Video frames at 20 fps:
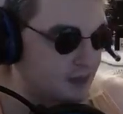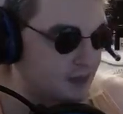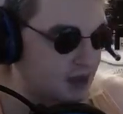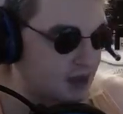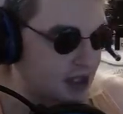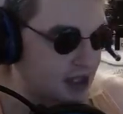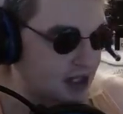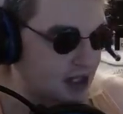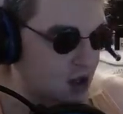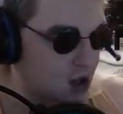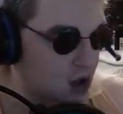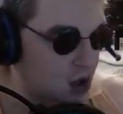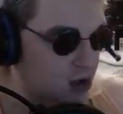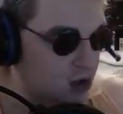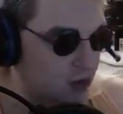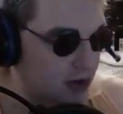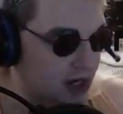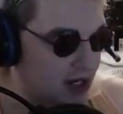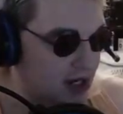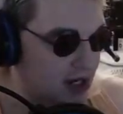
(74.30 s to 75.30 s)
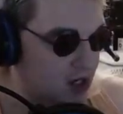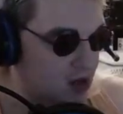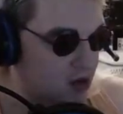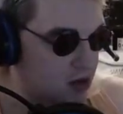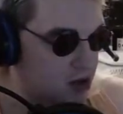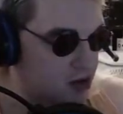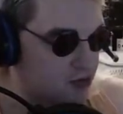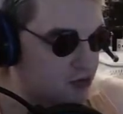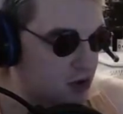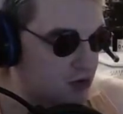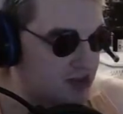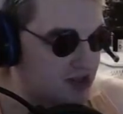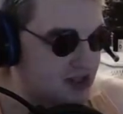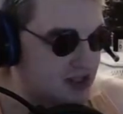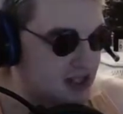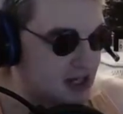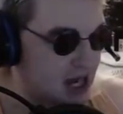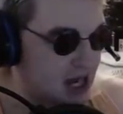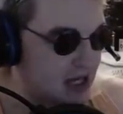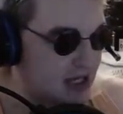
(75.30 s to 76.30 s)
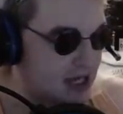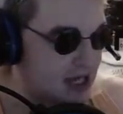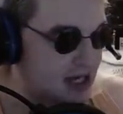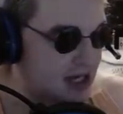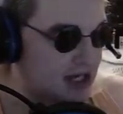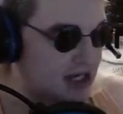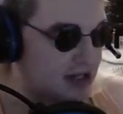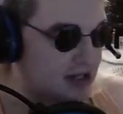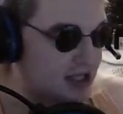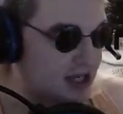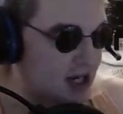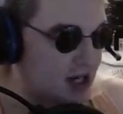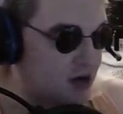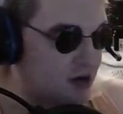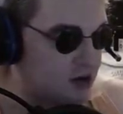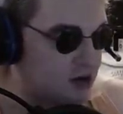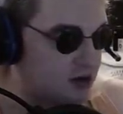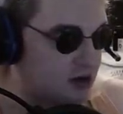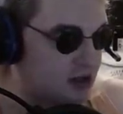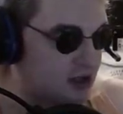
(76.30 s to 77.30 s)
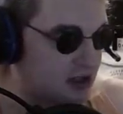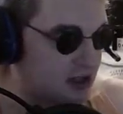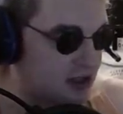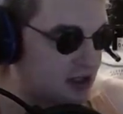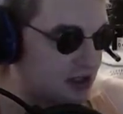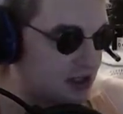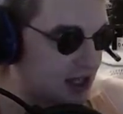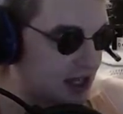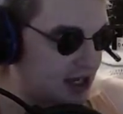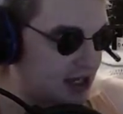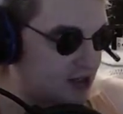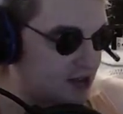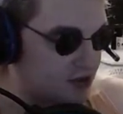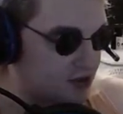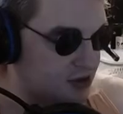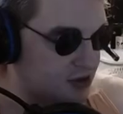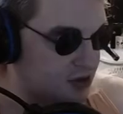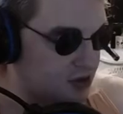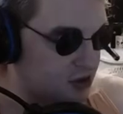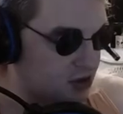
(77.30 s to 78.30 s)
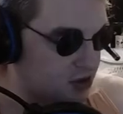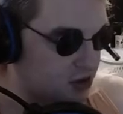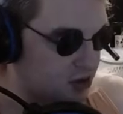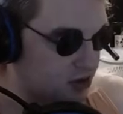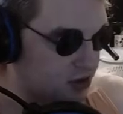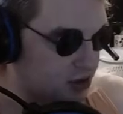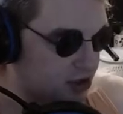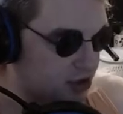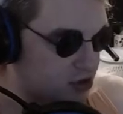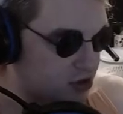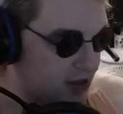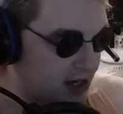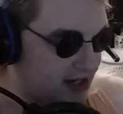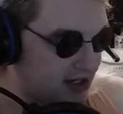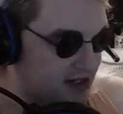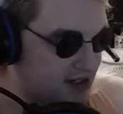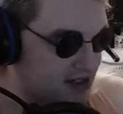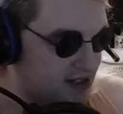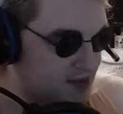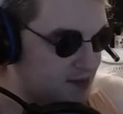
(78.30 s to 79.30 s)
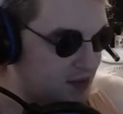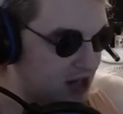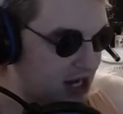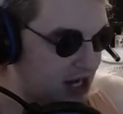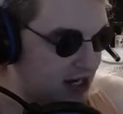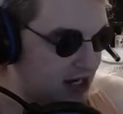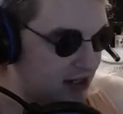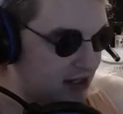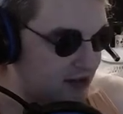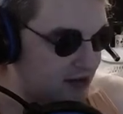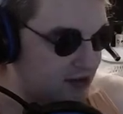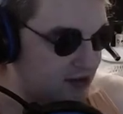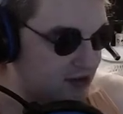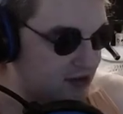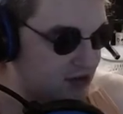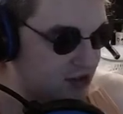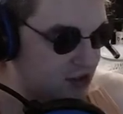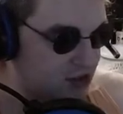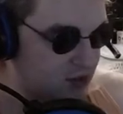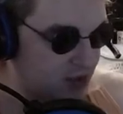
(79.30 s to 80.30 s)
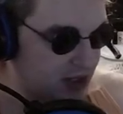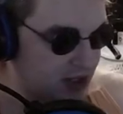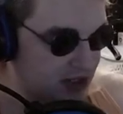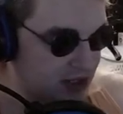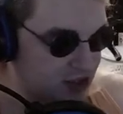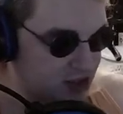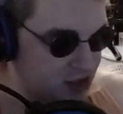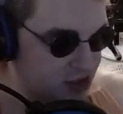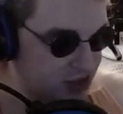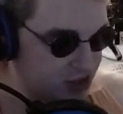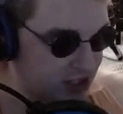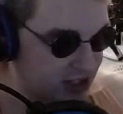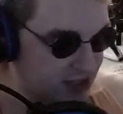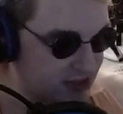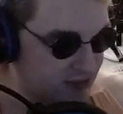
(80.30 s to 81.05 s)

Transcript: Like, all the way here, a drone is not getting in there. And good luck trying to spot it doing this shit.